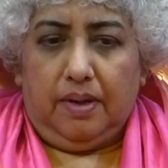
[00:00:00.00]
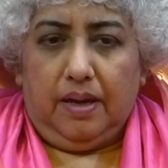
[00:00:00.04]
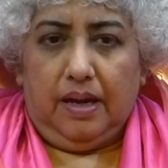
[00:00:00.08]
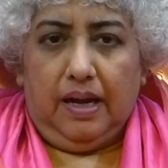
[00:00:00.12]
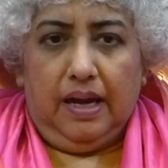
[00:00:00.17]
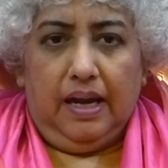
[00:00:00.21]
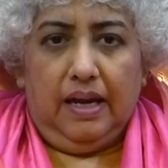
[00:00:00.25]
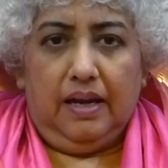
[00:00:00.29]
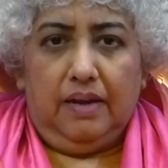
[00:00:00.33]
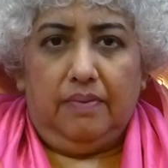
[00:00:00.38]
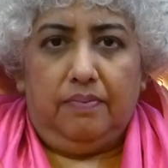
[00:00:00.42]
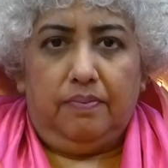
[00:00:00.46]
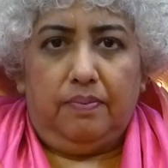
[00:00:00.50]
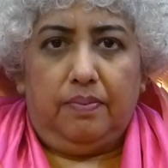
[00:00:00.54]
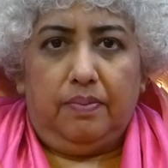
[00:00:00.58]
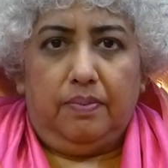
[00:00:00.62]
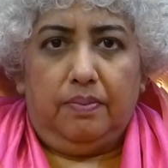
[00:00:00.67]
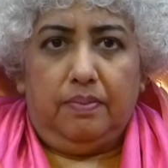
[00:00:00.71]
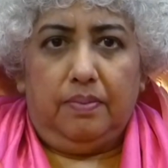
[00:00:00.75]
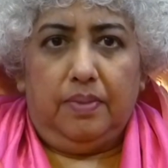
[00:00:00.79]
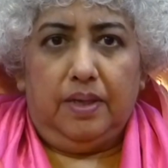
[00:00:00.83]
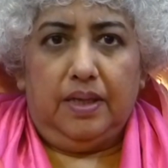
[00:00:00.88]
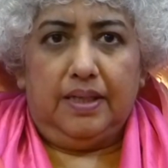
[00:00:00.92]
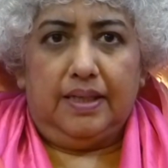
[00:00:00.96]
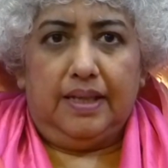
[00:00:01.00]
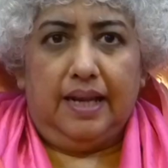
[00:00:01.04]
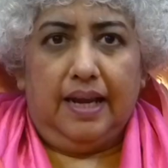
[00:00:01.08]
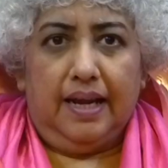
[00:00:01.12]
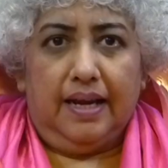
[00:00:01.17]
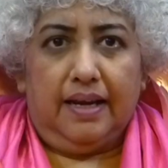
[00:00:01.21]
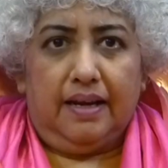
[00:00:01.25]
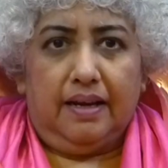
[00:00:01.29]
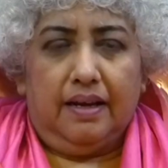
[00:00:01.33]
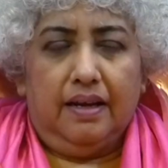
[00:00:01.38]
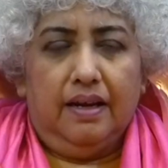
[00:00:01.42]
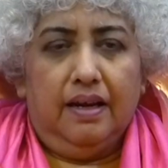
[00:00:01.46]
It means
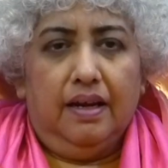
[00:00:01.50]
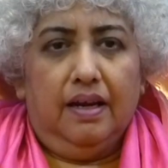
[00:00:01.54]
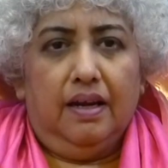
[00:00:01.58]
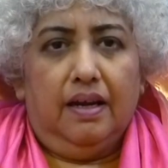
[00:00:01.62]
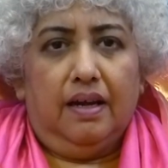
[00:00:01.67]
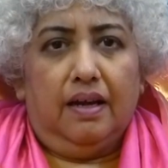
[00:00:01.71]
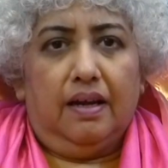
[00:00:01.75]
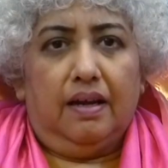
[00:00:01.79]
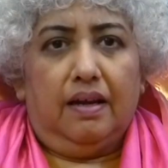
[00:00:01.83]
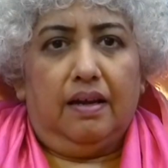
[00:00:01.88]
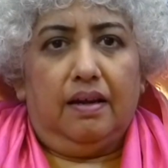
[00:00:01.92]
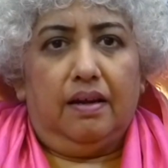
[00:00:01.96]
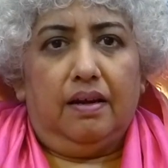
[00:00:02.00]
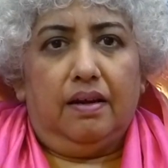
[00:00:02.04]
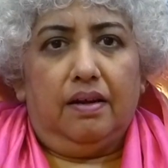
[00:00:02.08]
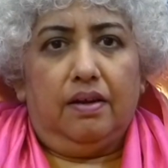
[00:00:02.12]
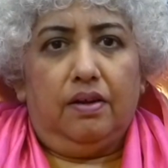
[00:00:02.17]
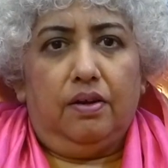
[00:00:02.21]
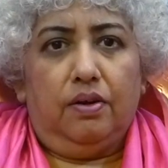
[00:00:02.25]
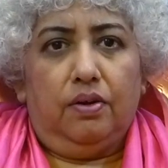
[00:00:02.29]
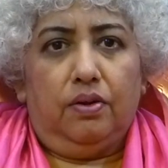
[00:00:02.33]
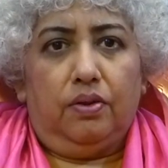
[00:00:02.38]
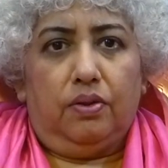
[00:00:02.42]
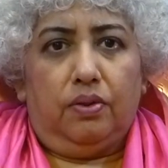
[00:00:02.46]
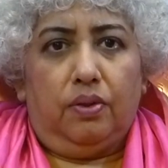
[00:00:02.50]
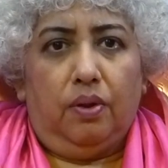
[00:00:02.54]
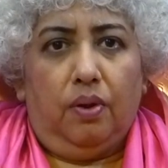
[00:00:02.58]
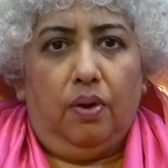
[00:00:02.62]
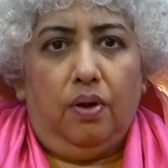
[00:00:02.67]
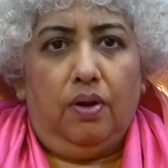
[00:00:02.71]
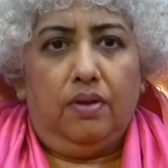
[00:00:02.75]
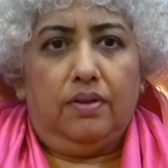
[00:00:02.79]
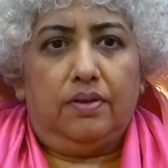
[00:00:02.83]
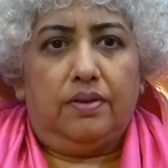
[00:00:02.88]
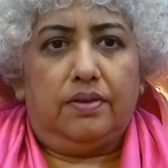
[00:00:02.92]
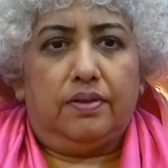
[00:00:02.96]
like your
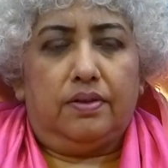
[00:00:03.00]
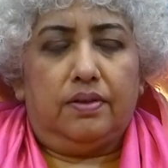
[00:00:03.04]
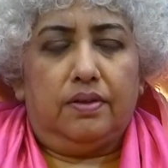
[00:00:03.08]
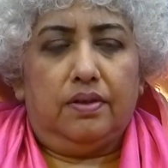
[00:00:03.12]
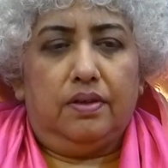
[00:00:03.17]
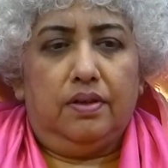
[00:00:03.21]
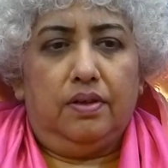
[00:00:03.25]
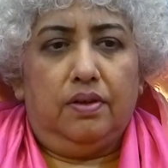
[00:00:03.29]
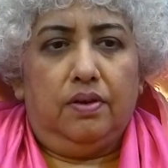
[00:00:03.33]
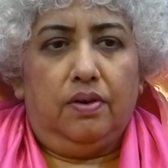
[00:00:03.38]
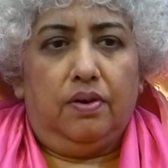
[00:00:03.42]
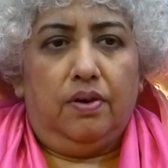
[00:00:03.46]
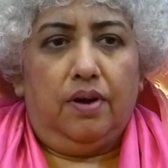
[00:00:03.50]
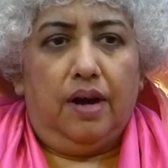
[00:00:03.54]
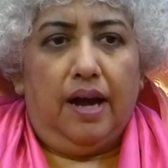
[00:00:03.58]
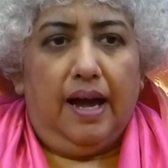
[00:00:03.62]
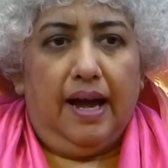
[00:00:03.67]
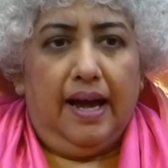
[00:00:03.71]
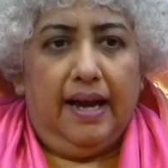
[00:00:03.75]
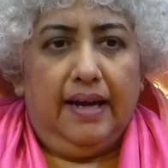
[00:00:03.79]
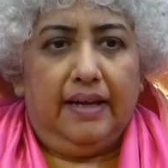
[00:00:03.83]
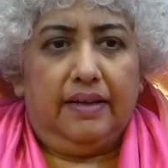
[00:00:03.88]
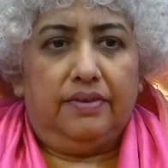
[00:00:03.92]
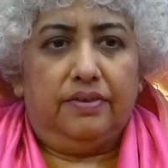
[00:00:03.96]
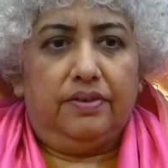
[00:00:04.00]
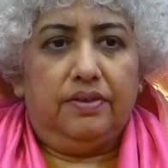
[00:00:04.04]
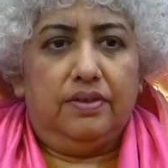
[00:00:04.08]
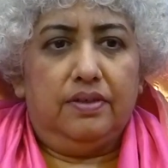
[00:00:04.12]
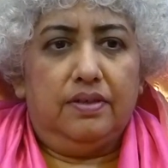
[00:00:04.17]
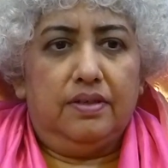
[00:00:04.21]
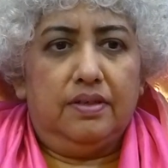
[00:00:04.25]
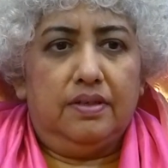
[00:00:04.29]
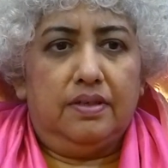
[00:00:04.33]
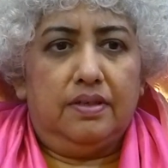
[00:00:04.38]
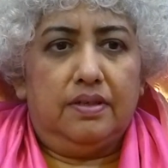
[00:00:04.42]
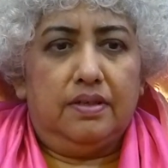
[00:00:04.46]
thoughts, your
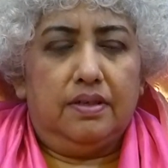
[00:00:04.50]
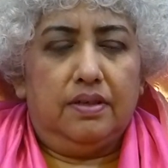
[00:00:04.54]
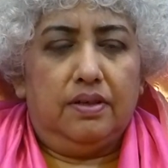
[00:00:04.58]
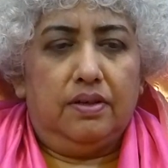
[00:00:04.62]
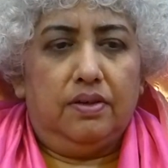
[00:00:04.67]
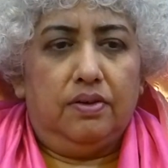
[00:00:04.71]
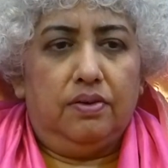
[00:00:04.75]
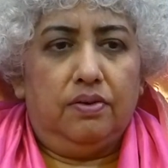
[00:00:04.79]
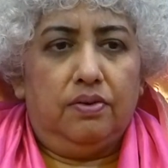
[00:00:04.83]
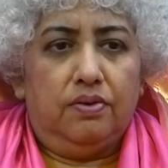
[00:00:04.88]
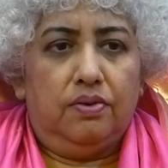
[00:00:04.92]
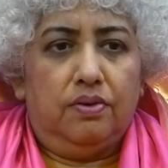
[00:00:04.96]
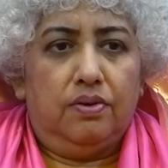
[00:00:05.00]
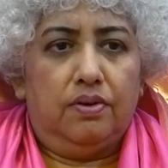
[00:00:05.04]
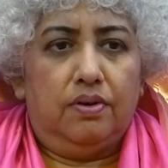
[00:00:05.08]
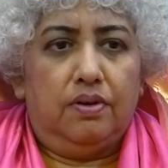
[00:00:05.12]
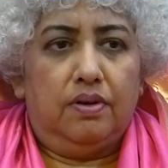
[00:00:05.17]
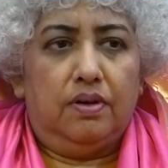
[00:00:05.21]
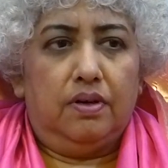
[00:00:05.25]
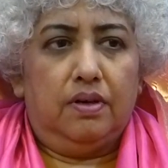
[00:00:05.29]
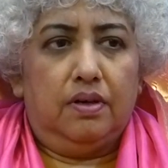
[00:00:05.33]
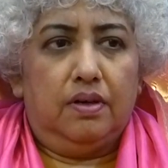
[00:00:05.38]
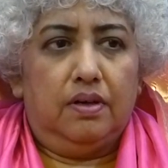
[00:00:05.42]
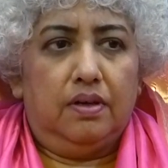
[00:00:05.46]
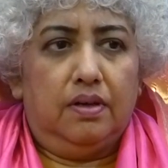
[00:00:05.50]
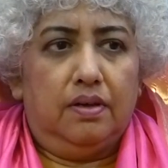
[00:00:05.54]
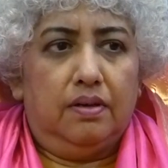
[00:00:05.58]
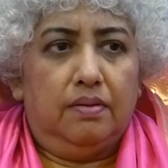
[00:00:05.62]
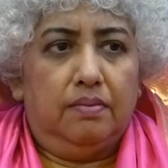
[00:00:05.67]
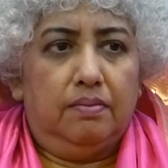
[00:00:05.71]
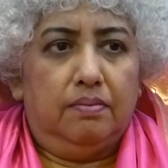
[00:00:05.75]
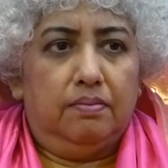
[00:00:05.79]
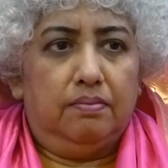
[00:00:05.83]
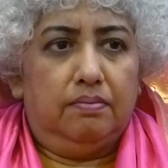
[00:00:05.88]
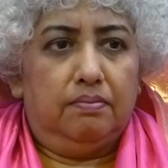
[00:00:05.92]
actions, your